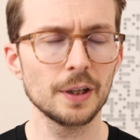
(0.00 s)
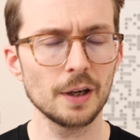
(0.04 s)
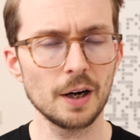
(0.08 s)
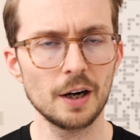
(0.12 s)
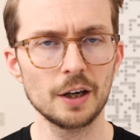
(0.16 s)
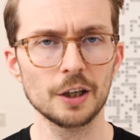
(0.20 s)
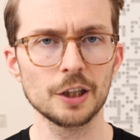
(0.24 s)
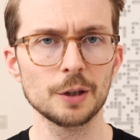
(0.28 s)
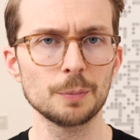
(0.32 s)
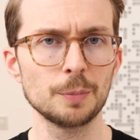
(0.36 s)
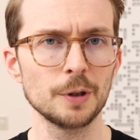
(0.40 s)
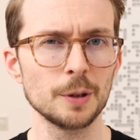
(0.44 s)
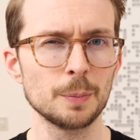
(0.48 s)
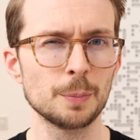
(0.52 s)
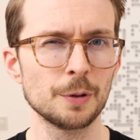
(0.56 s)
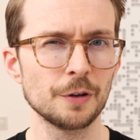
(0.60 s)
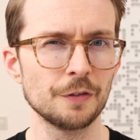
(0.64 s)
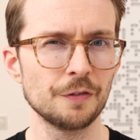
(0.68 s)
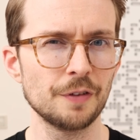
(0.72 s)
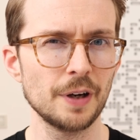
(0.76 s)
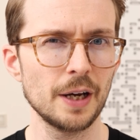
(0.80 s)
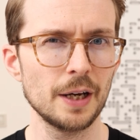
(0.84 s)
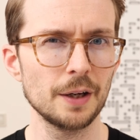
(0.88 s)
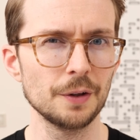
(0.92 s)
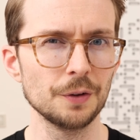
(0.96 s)
arguably
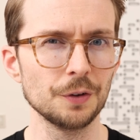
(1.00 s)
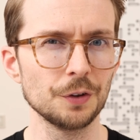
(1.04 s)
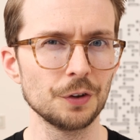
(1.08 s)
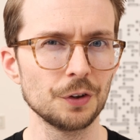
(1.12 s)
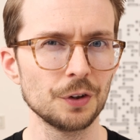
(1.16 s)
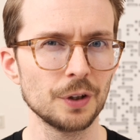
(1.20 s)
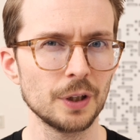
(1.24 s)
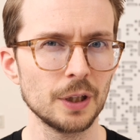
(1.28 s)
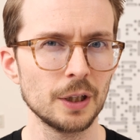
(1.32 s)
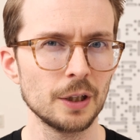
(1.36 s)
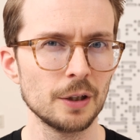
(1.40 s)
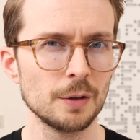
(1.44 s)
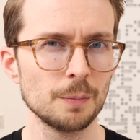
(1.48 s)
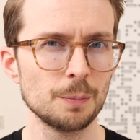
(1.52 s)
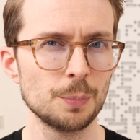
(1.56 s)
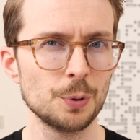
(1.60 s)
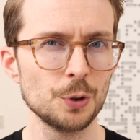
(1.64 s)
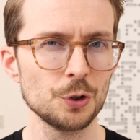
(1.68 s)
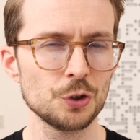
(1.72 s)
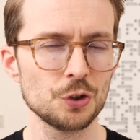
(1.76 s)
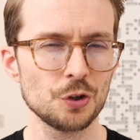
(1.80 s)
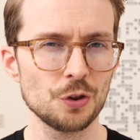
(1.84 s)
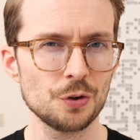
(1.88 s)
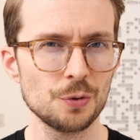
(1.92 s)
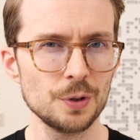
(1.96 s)
profound.
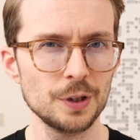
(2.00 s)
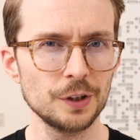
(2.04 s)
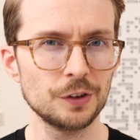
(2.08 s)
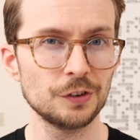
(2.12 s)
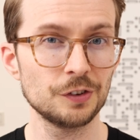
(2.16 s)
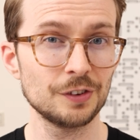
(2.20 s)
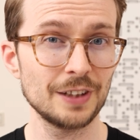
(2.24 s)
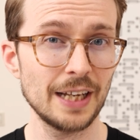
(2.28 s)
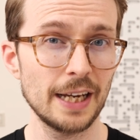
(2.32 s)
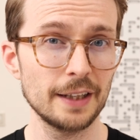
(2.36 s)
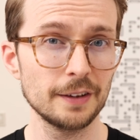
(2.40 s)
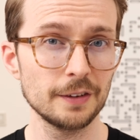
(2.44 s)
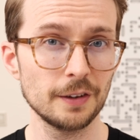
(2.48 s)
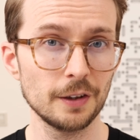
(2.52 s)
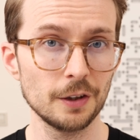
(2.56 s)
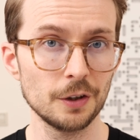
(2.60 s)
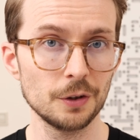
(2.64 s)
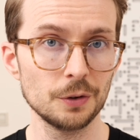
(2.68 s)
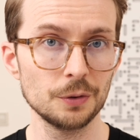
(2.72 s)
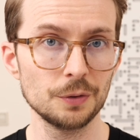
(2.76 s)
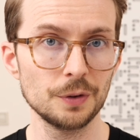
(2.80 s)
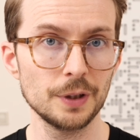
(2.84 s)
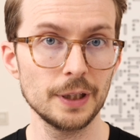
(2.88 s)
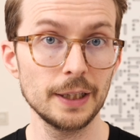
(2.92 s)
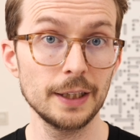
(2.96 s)
Push 3
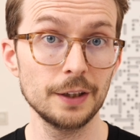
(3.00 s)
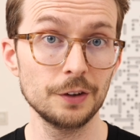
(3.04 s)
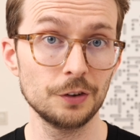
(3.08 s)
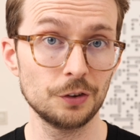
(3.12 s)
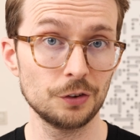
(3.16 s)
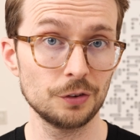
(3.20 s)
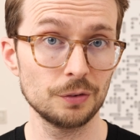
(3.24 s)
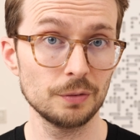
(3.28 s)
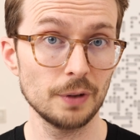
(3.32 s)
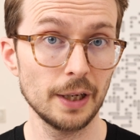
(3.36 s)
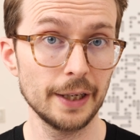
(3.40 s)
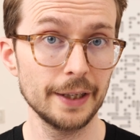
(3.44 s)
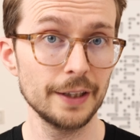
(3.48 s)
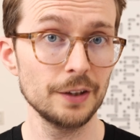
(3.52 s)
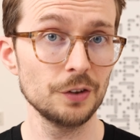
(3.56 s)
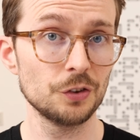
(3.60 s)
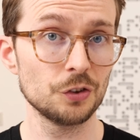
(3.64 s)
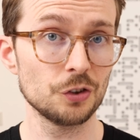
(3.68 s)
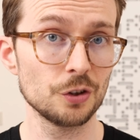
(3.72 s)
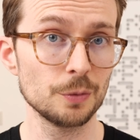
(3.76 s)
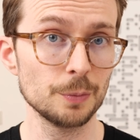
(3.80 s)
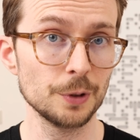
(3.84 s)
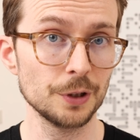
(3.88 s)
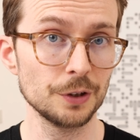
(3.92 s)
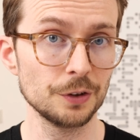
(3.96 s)
Standalone is an
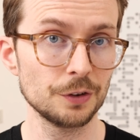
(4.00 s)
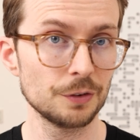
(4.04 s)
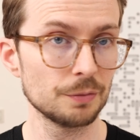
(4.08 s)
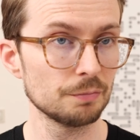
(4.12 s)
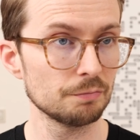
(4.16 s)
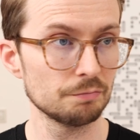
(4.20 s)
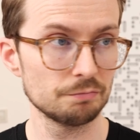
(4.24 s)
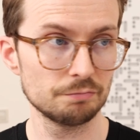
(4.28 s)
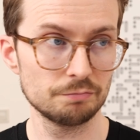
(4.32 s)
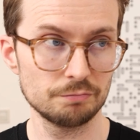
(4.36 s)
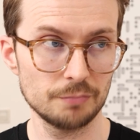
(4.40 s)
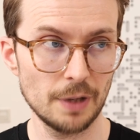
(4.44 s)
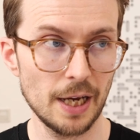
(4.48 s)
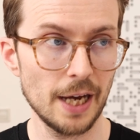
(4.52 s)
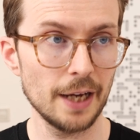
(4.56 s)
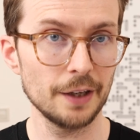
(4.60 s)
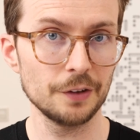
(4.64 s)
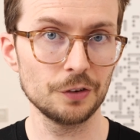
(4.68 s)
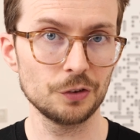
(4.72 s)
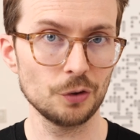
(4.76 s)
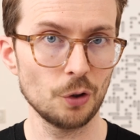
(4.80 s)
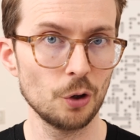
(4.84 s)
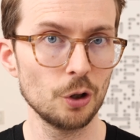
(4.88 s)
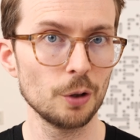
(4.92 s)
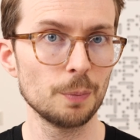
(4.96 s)
instrument
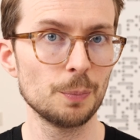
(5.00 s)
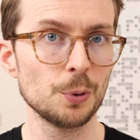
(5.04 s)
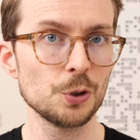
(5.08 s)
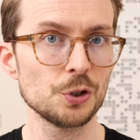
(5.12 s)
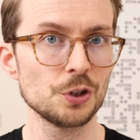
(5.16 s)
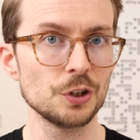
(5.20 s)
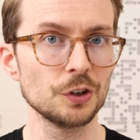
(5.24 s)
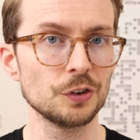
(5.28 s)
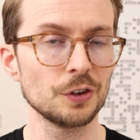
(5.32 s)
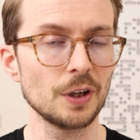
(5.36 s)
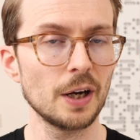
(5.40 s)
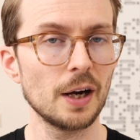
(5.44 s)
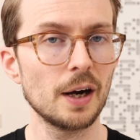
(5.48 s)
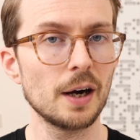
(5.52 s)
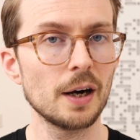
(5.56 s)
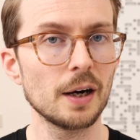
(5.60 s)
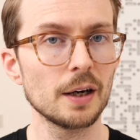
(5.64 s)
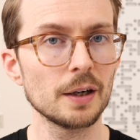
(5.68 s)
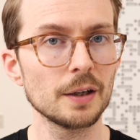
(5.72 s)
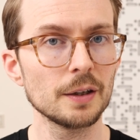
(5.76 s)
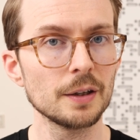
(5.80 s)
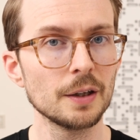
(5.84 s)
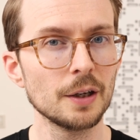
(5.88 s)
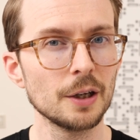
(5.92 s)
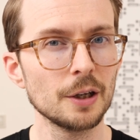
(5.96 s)
as all pushes
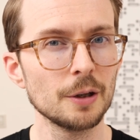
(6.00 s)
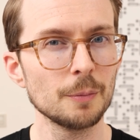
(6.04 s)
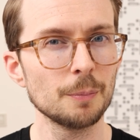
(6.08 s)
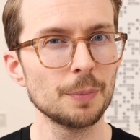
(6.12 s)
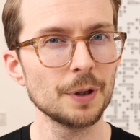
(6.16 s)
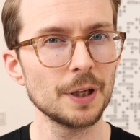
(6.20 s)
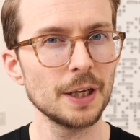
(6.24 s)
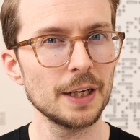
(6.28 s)
are, but